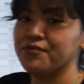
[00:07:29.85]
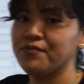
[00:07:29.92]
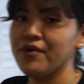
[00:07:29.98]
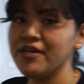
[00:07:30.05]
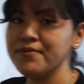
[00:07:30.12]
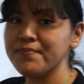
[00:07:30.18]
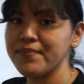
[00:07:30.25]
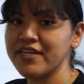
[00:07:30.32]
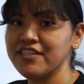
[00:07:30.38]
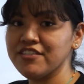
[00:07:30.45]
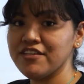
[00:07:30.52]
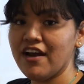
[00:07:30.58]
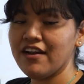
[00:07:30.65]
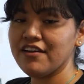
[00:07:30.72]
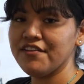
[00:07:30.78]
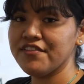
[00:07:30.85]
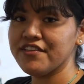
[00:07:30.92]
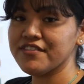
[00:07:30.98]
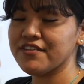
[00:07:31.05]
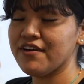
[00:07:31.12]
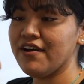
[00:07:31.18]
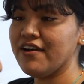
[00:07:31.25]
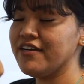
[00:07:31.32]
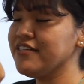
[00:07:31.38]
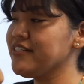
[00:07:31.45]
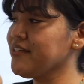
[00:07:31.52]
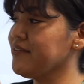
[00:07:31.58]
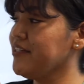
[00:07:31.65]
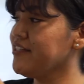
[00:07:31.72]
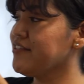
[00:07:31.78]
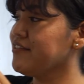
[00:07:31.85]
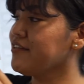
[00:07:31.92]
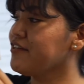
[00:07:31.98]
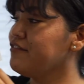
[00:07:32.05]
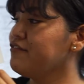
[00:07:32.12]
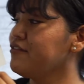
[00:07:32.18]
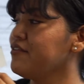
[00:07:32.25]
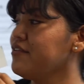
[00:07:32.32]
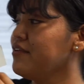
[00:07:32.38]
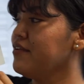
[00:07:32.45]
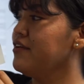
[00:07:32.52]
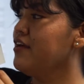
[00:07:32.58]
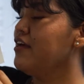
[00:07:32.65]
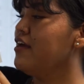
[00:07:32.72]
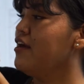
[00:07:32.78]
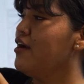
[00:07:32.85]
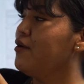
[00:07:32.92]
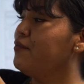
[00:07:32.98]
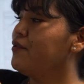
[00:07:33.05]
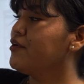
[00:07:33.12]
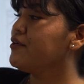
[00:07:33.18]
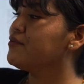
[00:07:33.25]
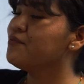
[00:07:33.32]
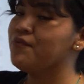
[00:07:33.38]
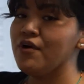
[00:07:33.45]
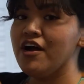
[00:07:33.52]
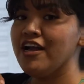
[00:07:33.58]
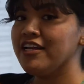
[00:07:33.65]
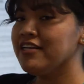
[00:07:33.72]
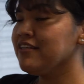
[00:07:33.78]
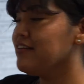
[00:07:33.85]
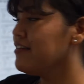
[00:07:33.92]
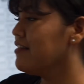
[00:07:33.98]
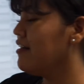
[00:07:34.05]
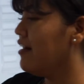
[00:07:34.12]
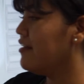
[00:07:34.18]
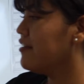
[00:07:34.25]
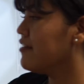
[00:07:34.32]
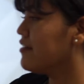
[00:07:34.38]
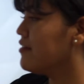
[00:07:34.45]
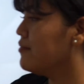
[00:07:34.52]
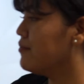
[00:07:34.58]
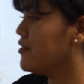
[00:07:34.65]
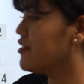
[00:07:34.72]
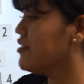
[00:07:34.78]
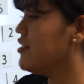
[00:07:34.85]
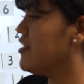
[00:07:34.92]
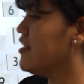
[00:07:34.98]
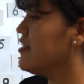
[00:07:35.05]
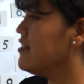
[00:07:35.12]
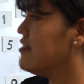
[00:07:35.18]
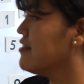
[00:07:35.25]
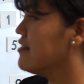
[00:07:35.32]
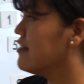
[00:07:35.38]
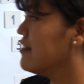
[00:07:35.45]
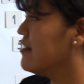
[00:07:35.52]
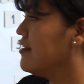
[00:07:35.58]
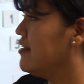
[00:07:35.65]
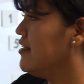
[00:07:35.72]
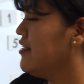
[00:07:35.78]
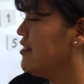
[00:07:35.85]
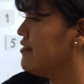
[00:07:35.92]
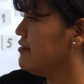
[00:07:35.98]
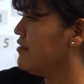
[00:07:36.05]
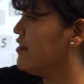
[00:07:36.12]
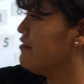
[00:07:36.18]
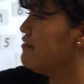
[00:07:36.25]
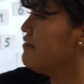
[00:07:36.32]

1 big dot on this card, so let's look for the word 1 on our worksheet. So we have